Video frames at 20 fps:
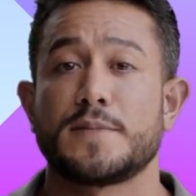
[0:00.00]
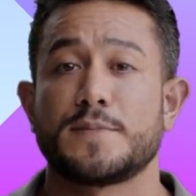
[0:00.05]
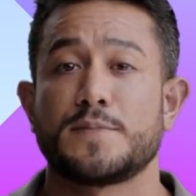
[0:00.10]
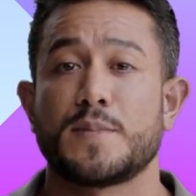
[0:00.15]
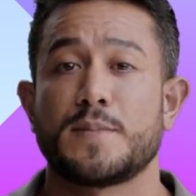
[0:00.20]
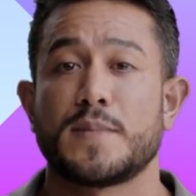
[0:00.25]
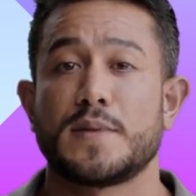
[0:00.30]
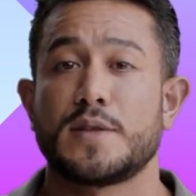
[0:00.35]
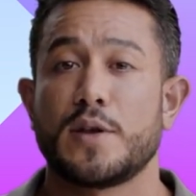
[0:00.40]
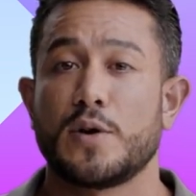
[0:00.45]

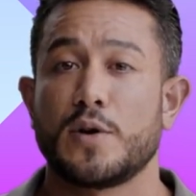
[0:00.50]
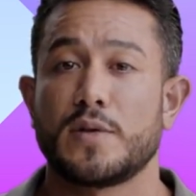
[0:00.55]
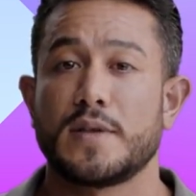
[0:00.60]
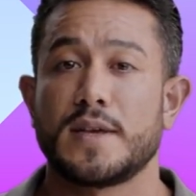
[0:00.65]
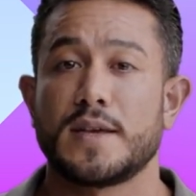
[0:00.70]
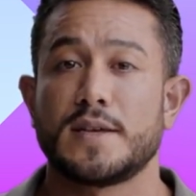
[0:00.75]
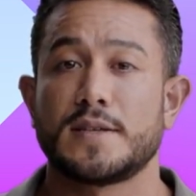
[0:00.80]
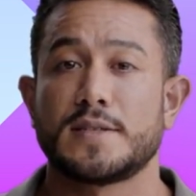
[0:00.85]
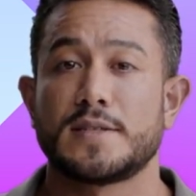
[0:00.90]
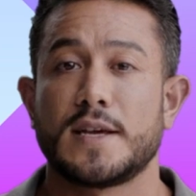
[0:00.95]
From its
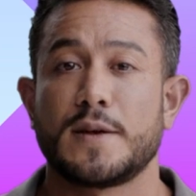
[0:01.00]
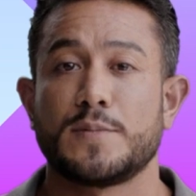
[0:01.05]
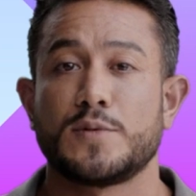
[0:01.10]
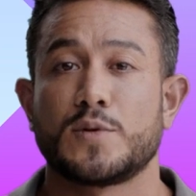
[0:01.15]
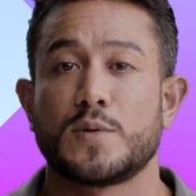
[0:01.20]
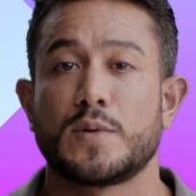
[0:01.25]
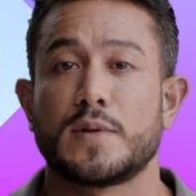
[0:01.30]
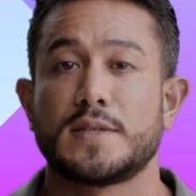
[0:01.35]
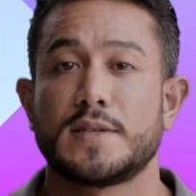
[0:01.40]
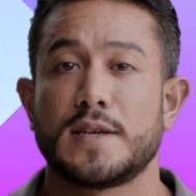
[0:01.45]
early
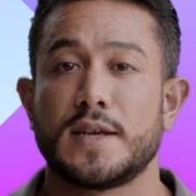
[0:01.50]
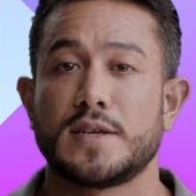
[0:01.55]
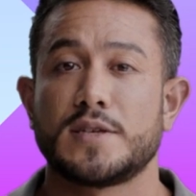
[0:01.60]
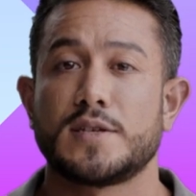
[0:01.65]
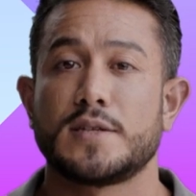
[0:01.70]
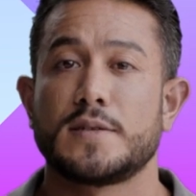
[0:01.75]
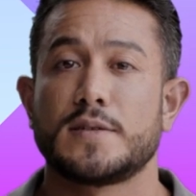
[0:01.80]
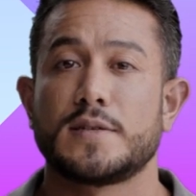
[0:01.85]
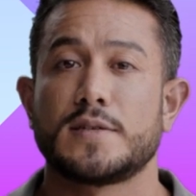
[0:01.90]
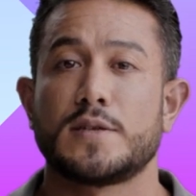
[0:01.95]

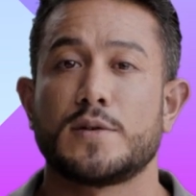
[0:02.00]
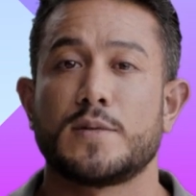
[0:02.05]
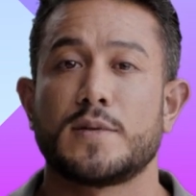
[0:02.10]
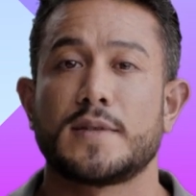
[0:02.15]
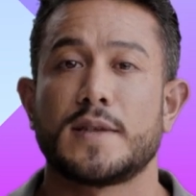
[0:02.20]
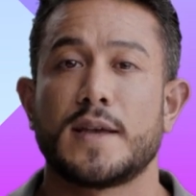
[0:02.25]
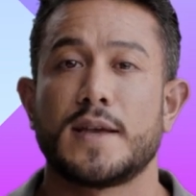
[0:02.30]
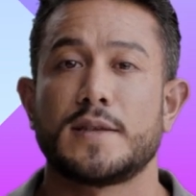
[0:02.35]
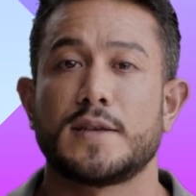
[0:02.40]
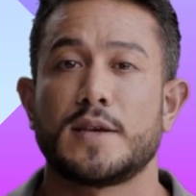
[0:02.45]
conceptualizations to
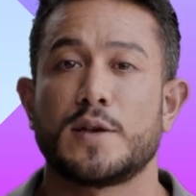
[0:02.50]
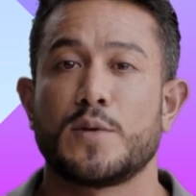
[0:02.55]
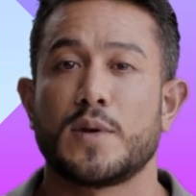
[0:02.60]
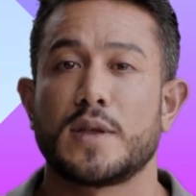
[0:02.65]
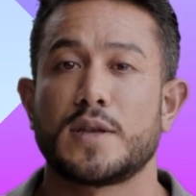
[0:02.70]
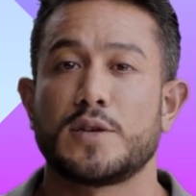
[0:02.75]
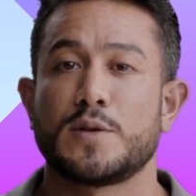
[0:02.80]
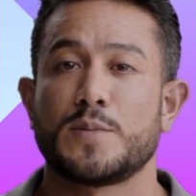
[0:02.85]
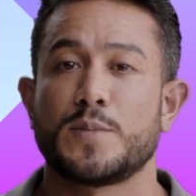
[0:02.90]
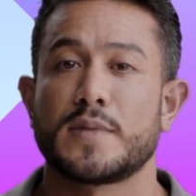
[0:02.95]
its
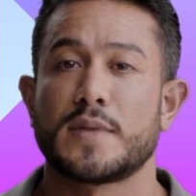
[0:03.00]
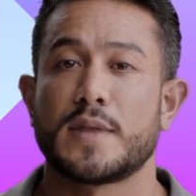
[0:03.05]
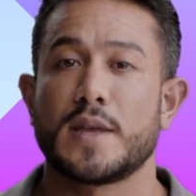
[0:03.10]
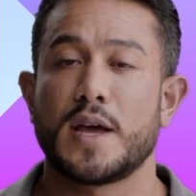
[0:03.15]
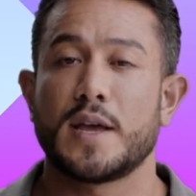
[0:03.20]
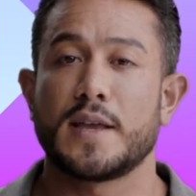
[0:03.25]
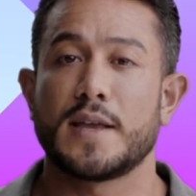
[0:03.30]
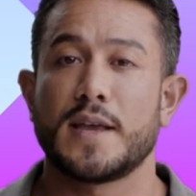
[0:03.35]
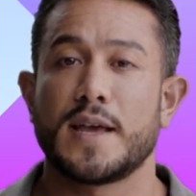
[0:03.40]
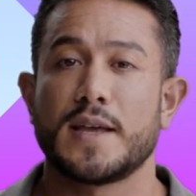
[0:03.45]
integration with
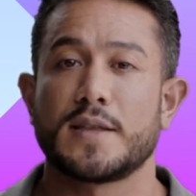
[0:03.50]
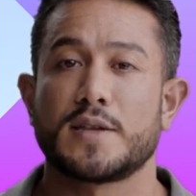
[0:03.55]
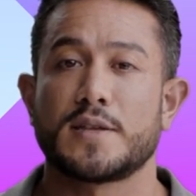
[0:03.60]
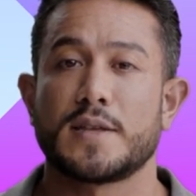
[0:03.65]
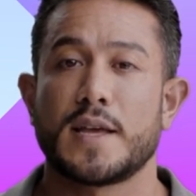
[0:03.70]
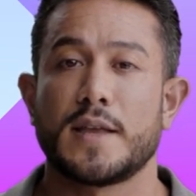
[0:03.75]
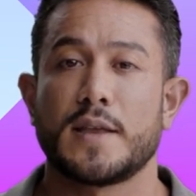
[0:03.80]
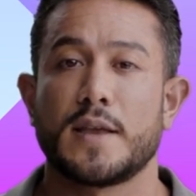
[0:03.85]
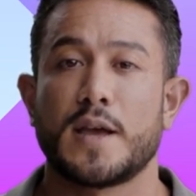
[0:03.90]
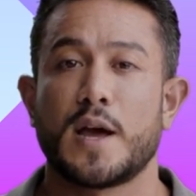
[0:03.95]
cutting-edge
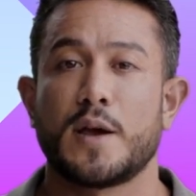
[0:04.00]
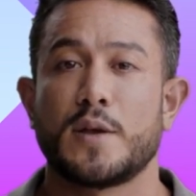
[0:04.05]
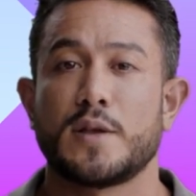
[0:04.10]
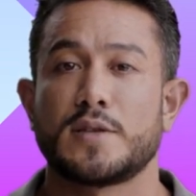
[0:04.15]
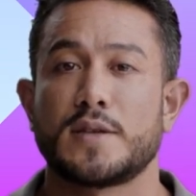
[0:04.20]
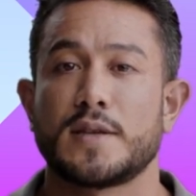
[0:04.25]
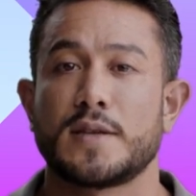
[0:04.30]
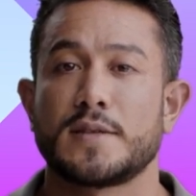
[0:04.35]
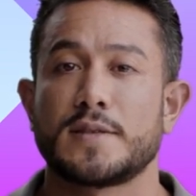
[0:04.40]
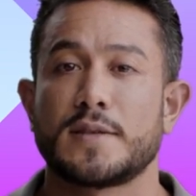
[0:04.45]

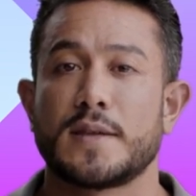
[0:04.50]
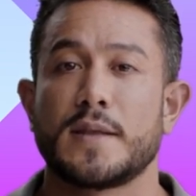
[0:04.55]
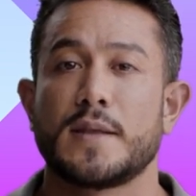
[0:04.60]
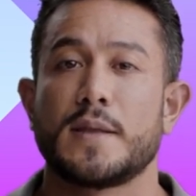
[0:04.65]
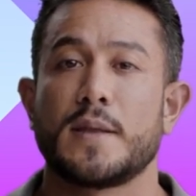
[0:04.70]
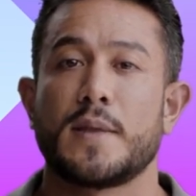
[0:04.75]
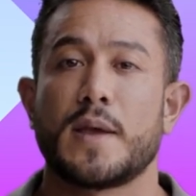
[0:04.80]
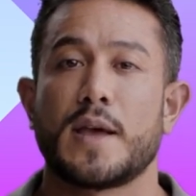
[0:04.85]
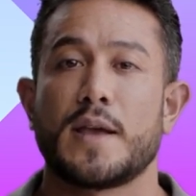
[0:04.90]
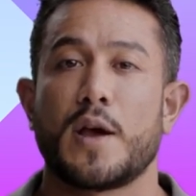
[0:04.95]
technologies
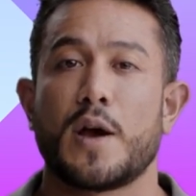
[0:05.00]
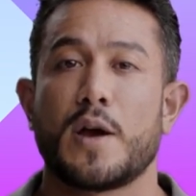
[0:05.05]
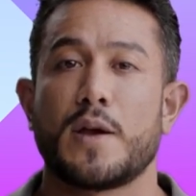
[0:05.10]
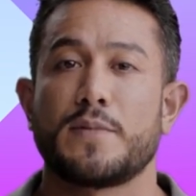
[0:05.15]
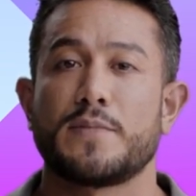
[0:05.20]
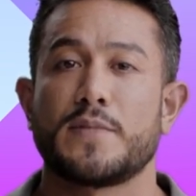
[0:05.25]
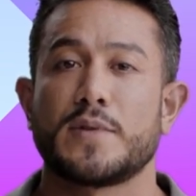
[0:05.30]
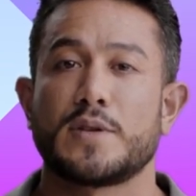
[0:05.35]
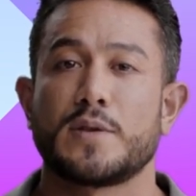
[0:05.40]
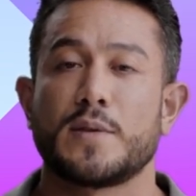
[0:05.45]
like
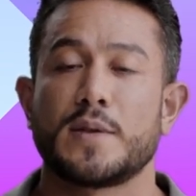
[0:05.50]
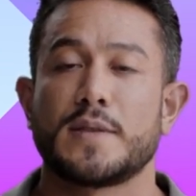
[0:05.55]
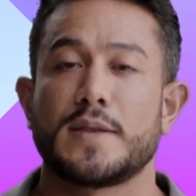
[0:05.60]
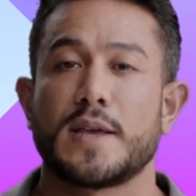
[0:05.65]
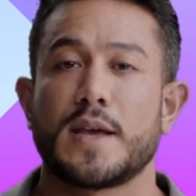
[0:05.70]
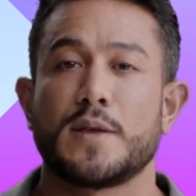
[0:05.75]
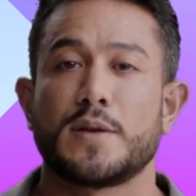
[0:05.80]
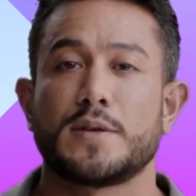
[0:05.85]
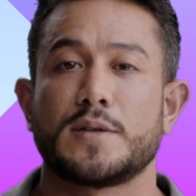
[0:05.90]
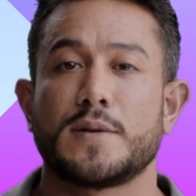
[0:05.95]
artificial
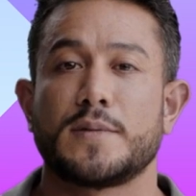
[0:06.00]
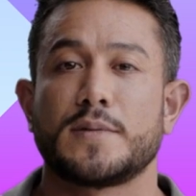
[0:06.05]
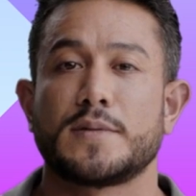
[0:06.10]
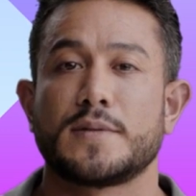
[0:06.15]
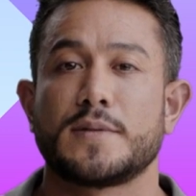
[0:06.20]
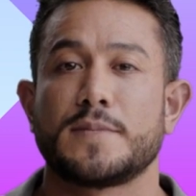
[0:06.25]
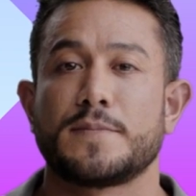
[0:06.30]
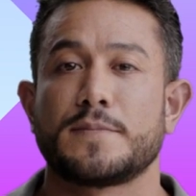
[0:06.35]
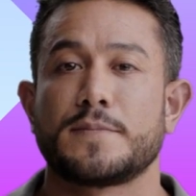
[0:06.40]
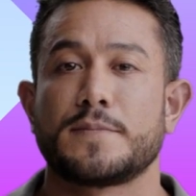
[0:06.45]
intelligence.